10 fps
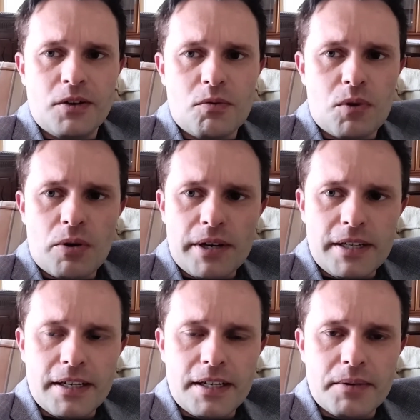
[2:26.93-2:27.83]
worried
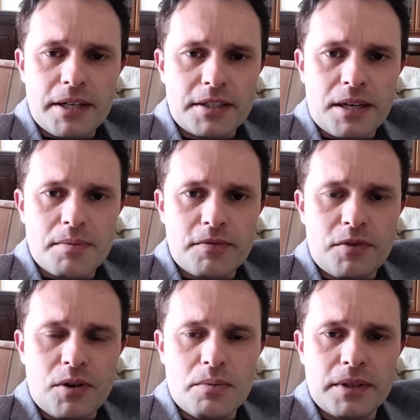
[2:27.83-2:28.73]
in any way, shape or
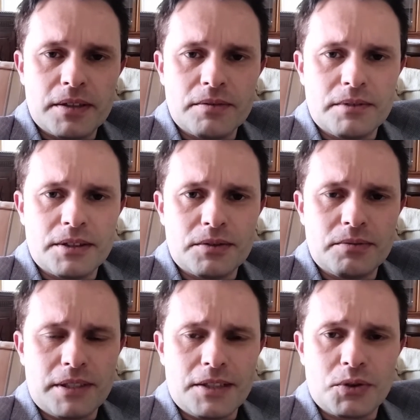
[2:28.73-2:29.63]
form
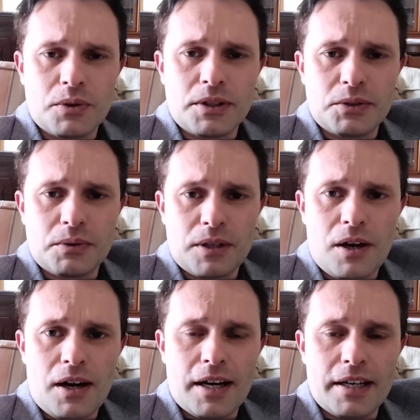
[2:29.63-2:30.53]
when they're talking to a
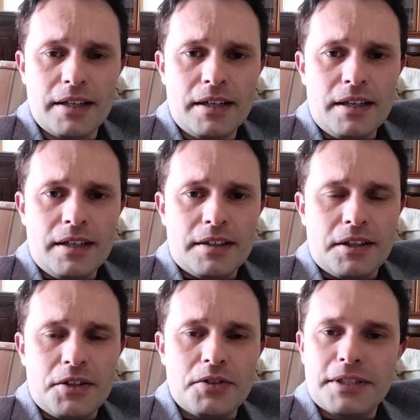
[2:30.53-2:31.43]
guy. They
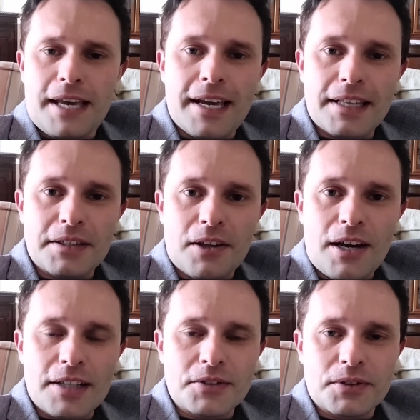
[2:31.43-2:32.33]
don't use canned
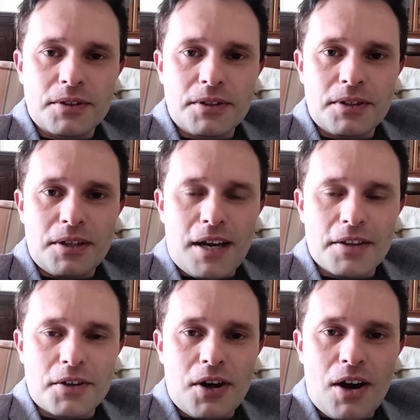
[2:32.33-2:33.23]
lines on
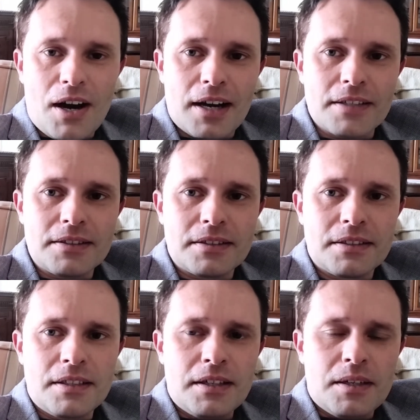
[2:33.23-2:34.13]
other guys,
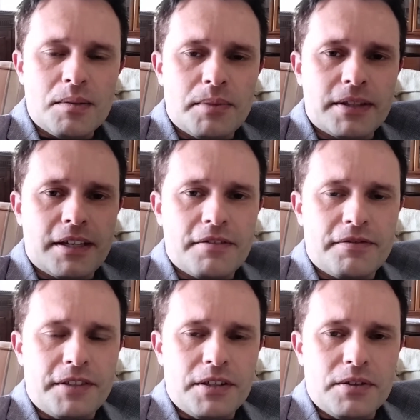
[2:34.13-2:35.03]
but they
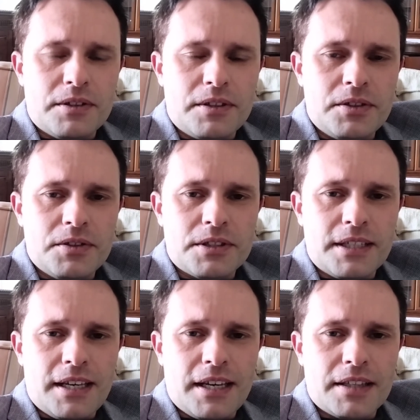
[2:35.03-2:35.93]
feel that
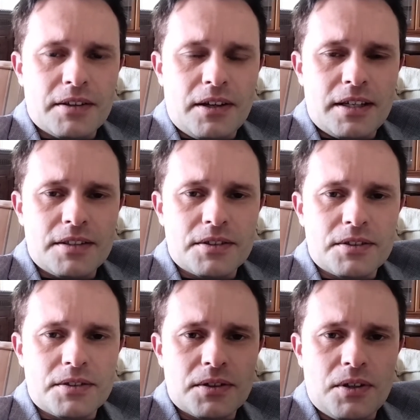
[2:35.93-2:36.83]
using canned
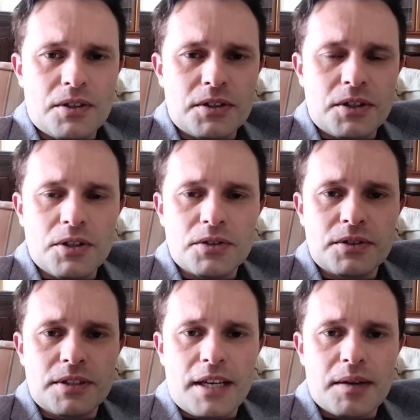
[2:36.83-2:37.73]
lines on girls
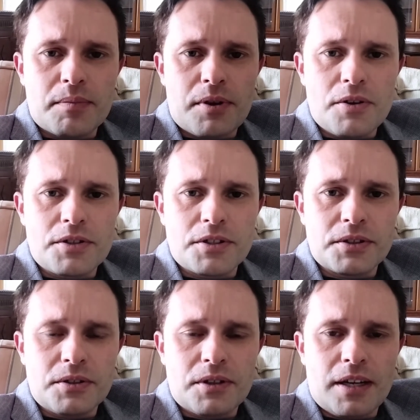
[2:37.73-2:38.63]
that they approach is a
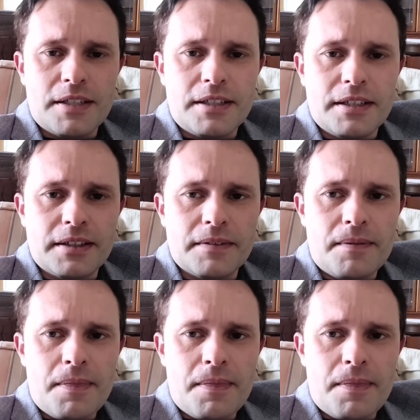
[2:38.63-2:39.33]
good idea.